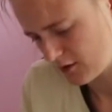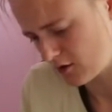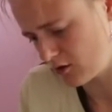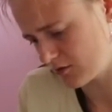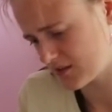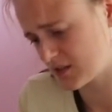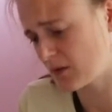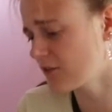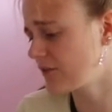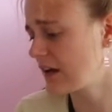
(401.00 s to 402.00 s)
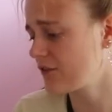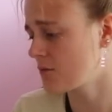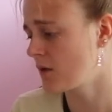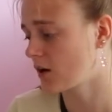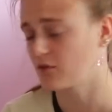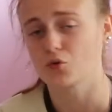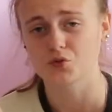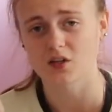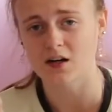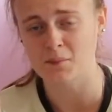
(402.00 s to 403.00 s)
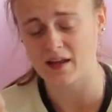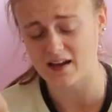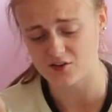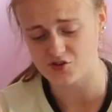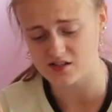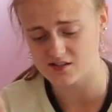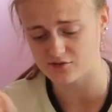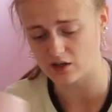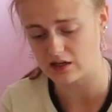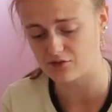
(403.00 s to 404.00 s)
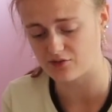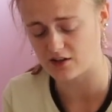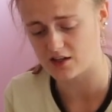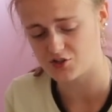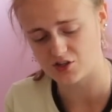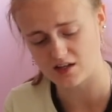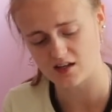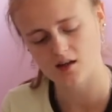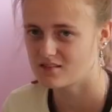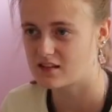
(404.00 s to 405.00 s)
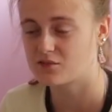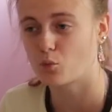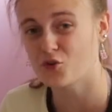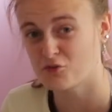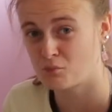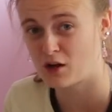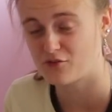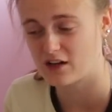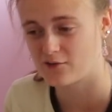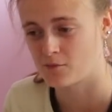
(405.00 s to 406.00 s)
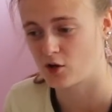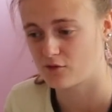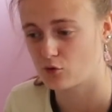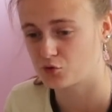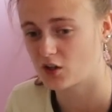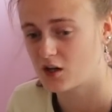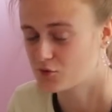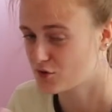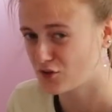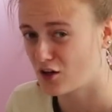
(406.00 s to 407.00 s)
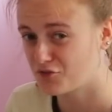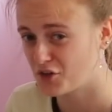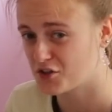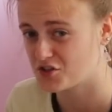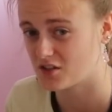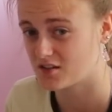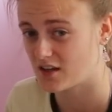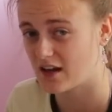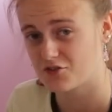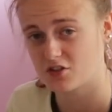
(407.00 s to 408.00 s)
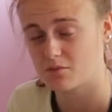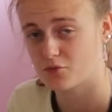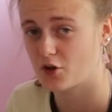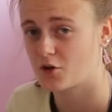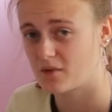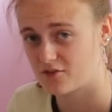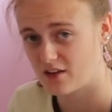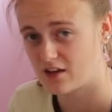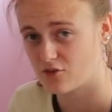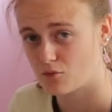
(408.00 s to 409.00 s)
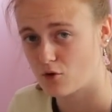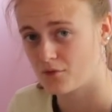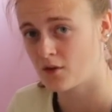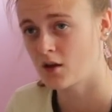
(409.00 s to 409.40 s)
Oh, this is my favourite mug of all time, and it actually survived first year. This wasn't my favourite mug of all time to start first year because I actually broke my favourite one.